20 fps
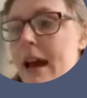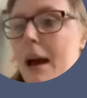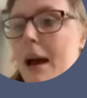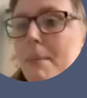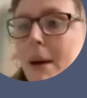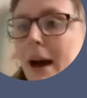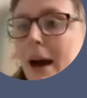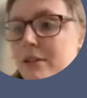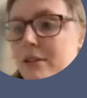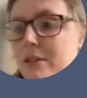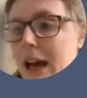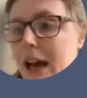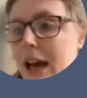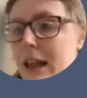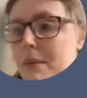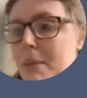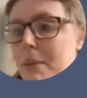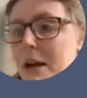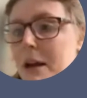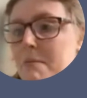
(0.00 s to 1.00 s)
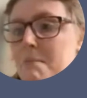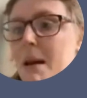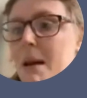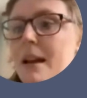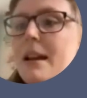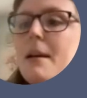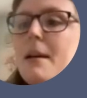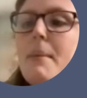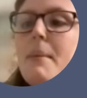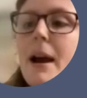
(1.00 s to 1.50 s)
about Dilapan
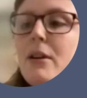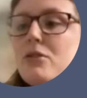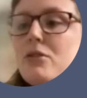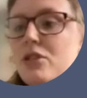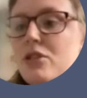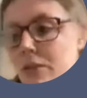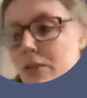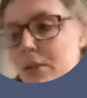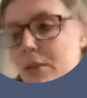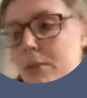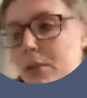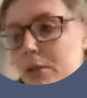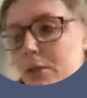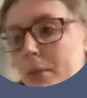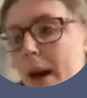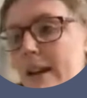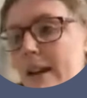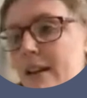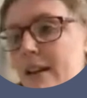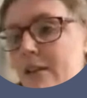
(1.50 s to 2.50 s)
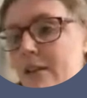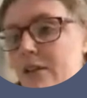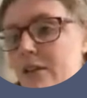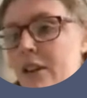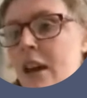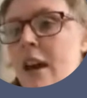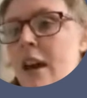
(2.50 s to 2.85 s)
and about shifting perspectives.